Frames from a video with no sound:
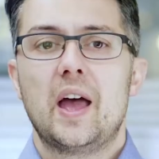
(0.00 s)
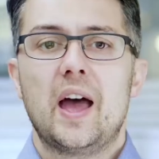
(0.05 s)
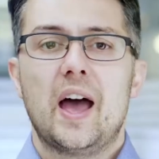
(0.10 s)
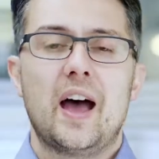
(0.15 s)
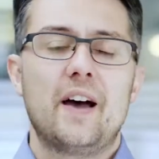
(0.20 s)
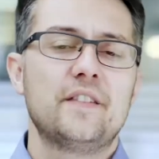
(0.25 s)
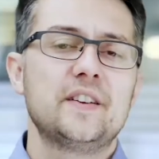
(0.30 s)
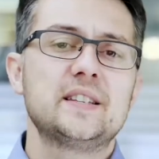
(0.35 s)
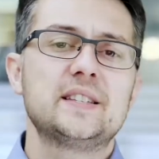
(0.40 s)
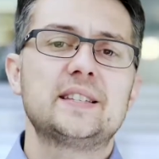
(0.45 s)

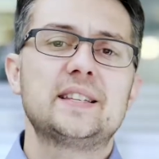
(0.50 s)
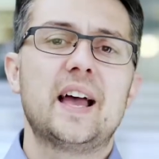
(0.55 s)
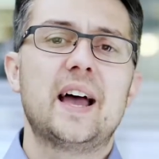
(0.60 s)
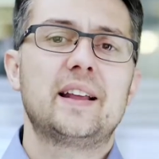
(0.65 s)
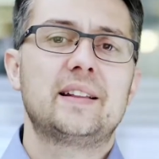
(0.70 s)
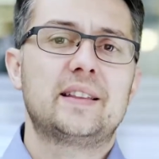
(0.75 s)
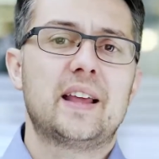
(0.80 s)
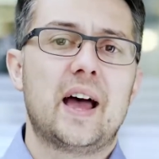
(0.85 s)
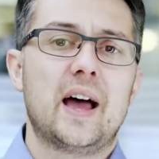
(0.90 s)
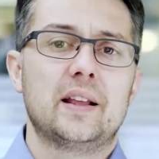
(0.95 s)
Having
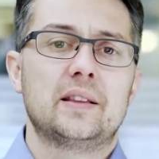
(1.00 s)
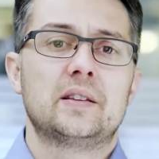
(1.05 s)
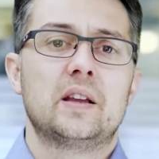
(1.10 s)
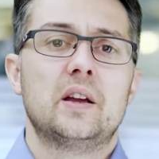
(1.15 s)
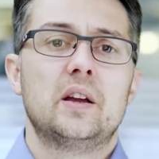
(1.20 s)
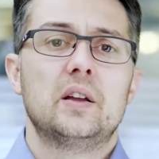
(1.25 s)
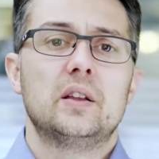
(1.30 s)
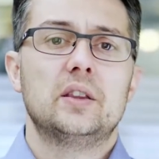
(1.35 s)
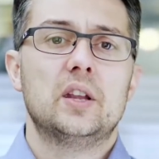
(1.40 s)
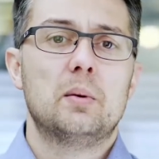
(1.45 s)
said that,
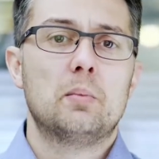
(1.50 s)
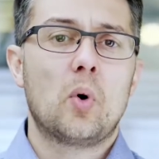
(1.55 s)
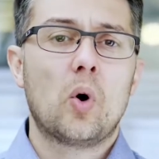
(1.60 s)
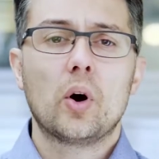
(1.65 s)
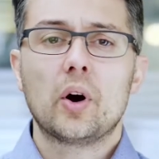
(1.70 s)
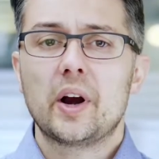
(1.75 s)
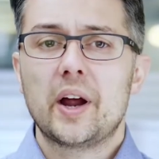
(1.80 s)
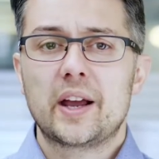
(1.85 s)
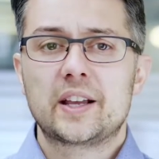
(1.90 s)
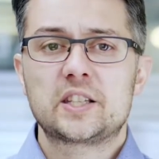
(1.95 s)
the
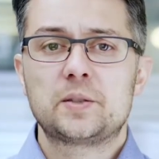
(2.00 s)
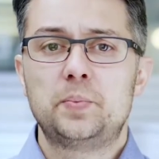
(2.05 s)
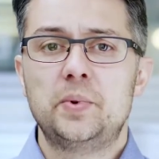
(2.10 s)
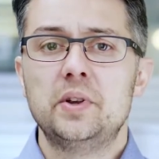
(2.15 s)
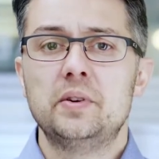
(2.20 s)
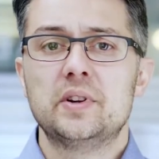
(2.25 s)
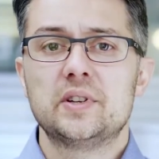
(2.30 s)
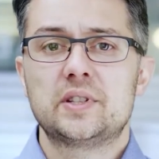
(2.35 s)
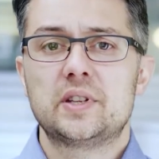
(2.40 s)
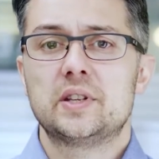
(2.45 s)
more
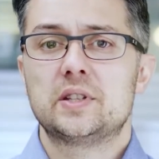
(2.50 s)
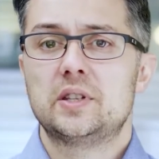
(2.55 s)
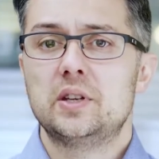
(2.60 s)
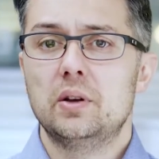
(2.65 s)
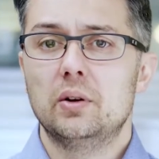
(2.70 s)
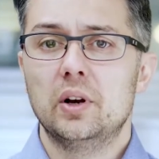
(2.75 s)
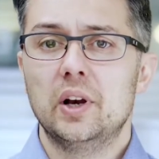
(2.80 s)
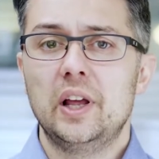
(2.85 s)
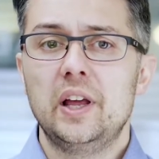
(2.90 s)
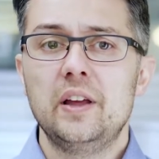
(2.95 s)
experiences
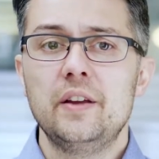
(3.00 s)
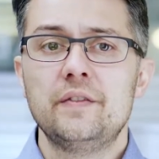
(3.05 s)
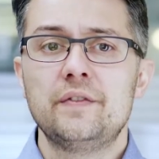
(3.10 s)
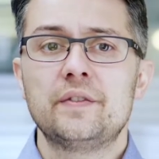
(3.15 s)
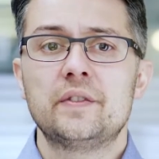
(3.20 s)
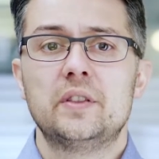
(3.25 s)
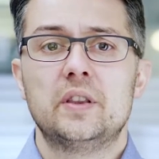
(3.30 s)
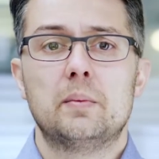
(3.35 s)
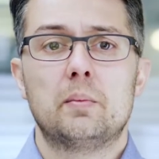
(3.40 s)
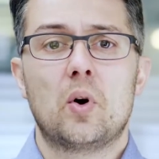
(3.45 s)
you
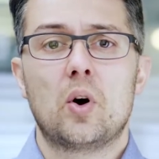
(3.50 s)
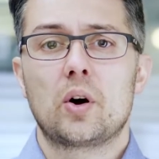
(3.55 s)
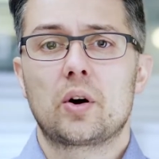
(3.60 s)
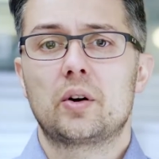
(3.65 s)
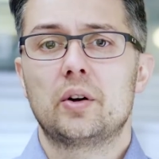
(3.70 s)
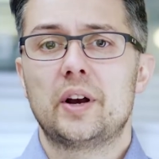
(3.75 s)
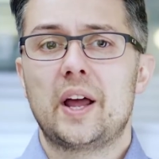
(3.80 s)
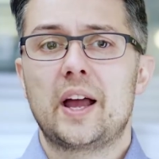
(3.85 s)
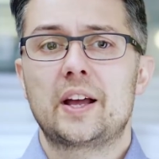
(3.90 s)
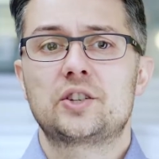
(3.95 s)
live, the more
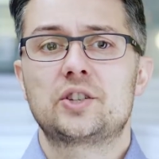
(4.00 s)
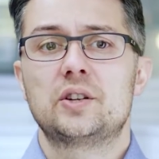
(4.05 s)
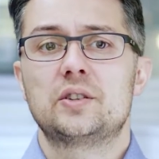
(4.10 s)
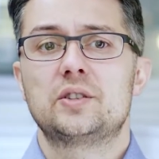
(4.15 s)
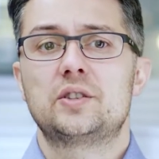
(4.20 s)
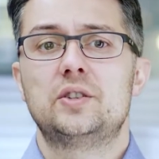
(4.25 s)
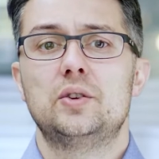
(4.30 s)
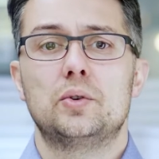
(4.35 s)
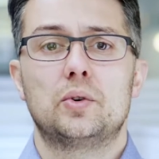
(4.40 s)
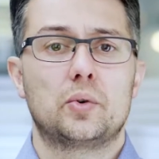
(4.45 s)

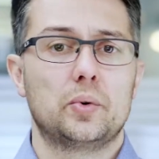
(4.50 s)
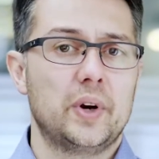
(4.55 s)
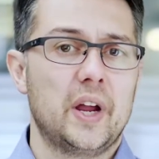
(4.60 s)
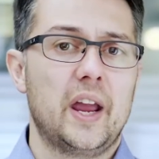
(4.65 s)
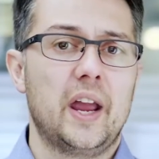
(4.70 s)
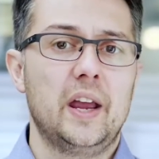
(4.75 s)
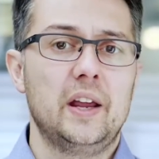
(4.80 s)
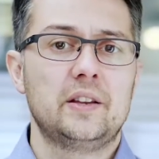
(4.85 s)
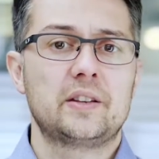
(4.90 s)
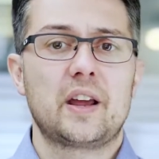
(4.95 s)
connections you
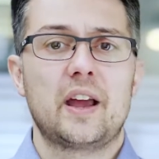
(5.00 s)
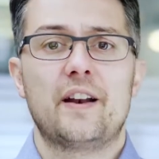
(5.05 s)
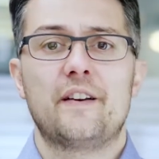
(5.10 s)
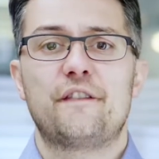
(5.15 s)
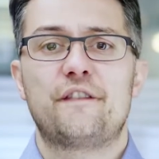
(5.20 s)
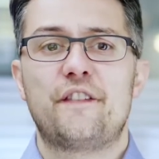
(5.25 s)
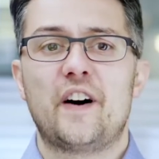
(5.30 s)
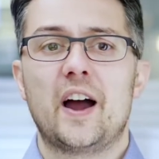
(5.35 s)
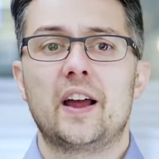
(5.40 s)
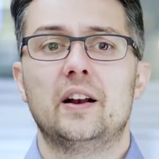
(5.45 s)
create,
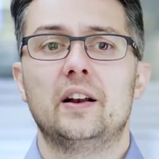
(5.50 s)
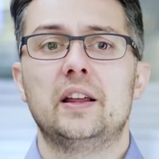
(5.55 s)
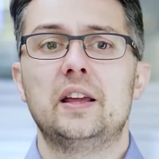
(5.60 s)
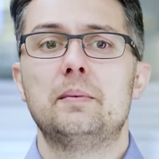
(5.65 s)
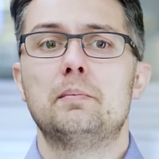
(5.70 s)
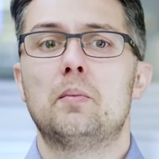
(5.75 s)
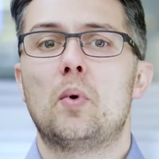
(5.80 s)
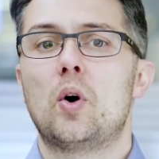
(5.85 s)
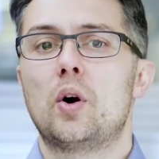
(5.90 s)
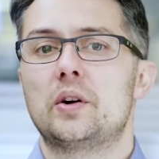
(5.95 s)
and
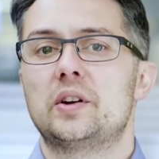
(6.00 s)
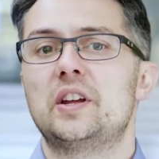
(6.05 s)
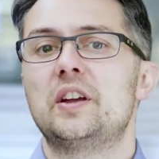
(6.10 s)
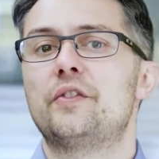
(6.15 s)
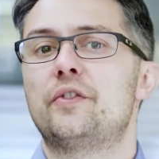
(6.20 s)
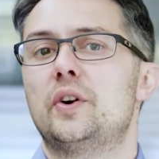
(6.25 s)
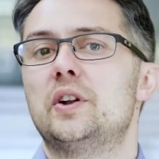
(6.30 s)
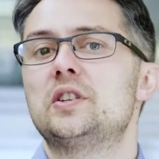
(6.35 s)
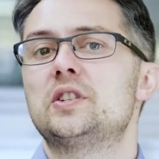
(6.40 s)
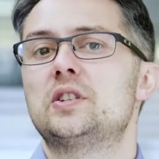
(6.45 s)
finally, more
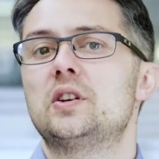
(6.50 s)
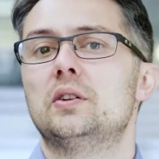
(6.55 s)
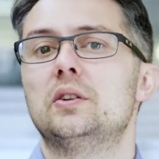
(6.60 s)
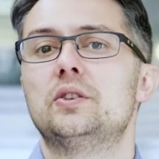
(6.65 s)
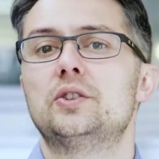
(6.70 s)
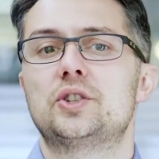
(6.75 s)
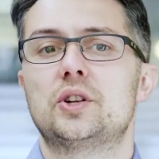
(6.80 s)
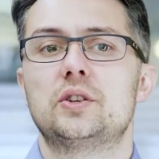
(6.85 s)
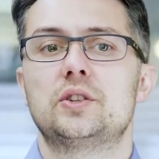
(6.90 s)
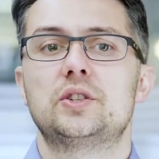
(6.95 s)
different
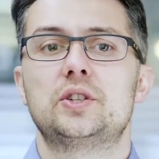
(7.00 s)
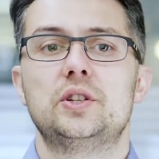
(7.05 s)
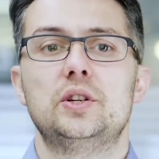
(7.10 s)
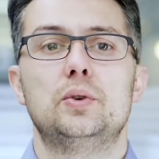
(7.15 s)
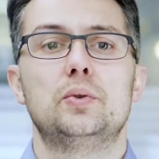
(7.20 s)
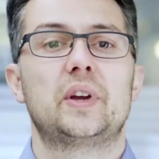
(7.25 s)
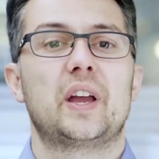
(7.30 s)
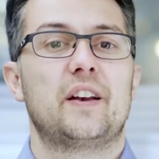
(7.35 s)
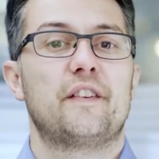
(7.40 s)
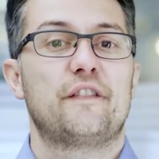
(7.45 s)
solutions
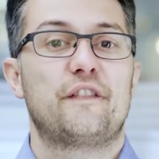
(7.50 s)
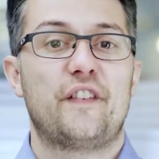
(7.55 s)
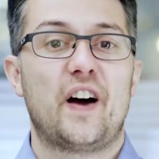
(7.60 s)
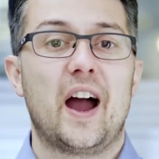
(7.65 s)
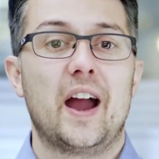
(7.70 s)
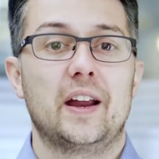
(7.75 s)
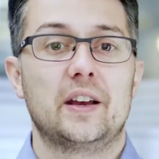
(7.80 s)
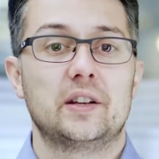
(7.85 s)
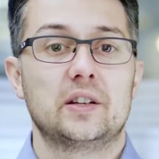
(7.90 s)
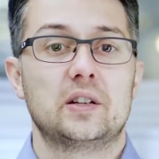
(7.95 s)
you can
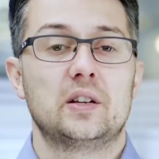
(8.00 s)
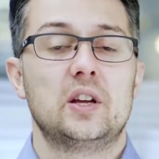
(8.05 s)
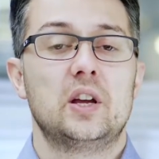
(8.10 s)
find.